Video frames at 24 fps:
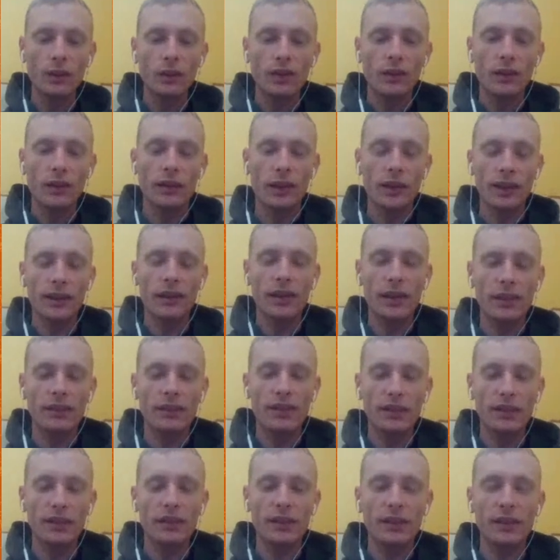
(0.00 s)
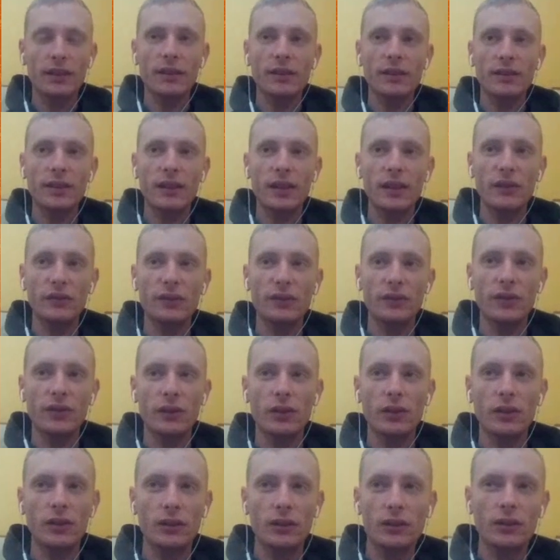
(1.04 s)
In that case, I think it saved,
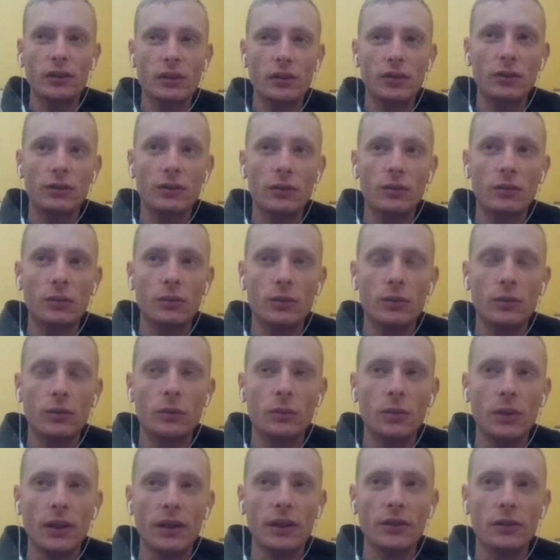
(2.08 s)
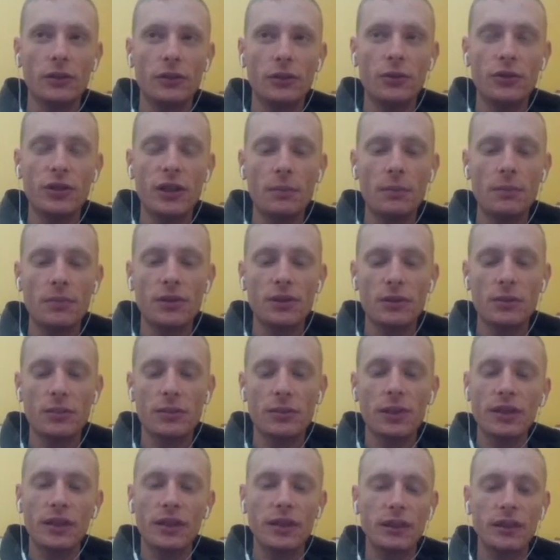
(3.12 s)
what, two jumps?
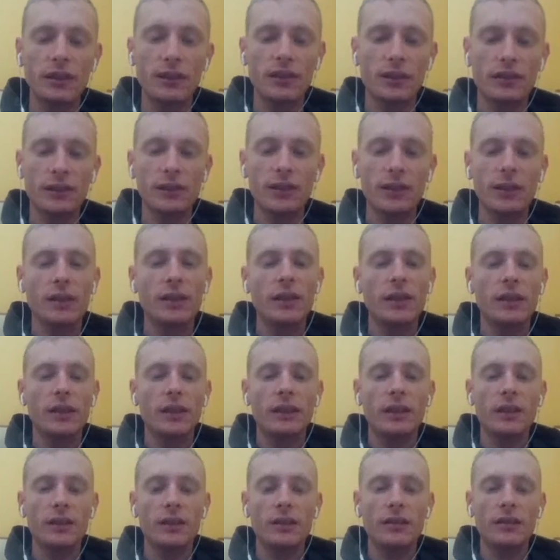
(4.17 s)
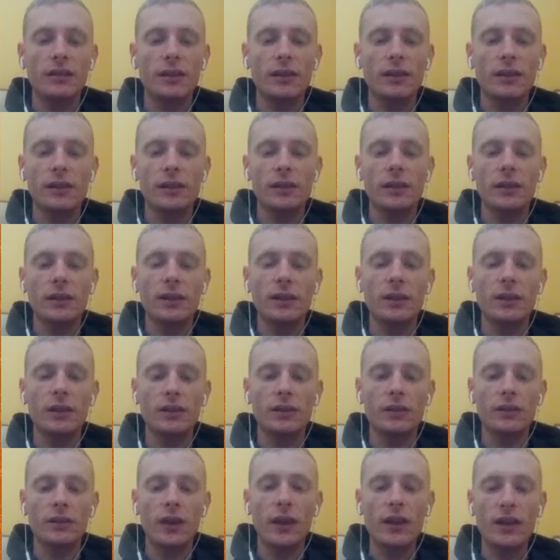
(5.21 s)
Because it did uh,
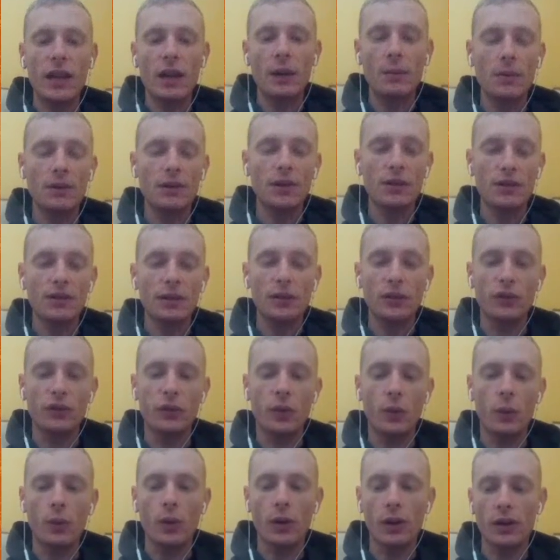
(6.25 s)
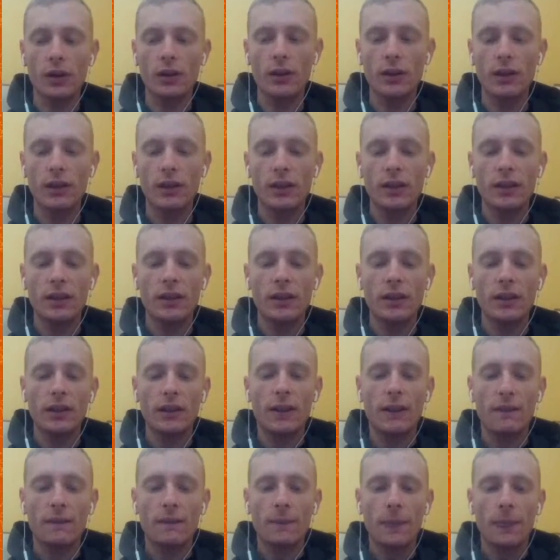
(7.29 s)
8 damage instead of 4.
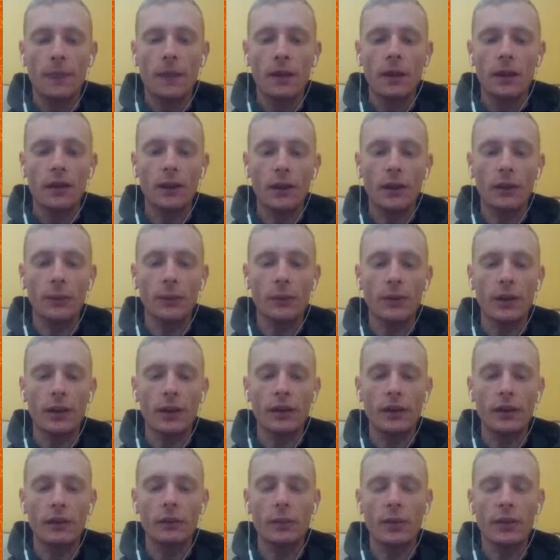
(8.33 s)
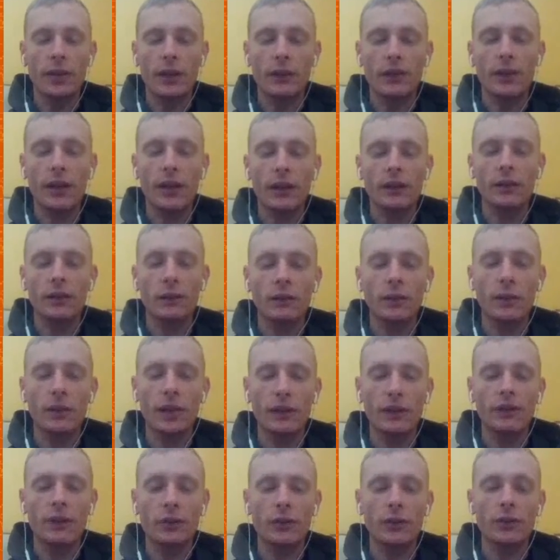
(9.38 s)
Another uh, Without that, we'd
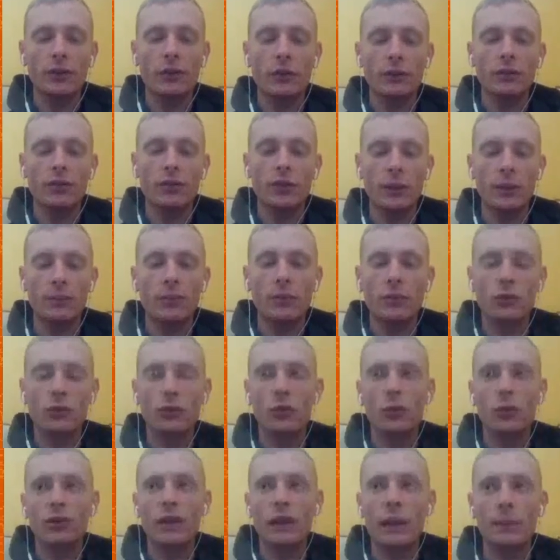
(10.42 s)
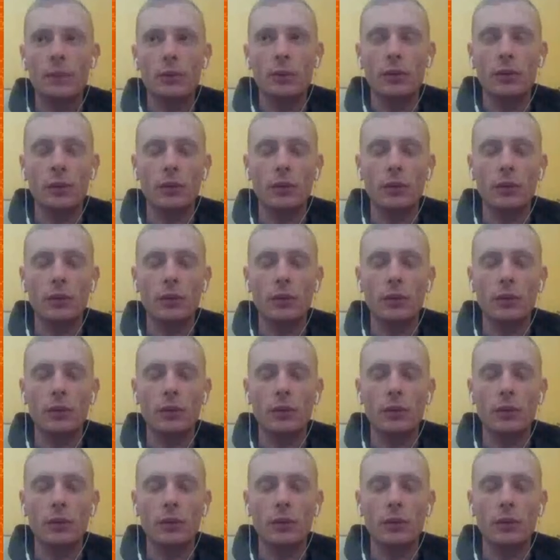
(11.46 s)
have to jump two more times with